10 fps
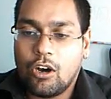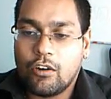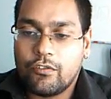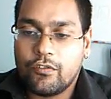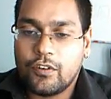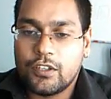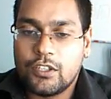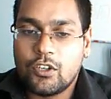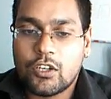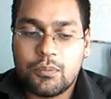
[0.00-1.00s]
of
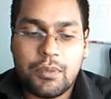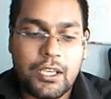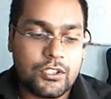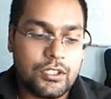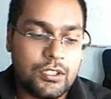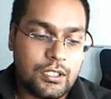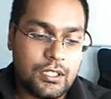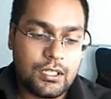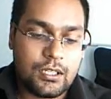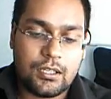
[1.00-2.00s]
the doctor-patient
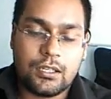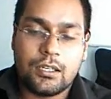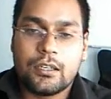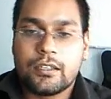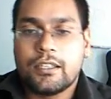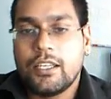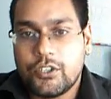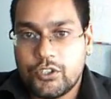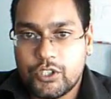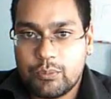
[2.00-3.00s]

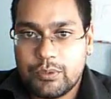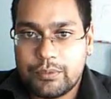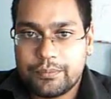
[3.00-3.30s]
relationship.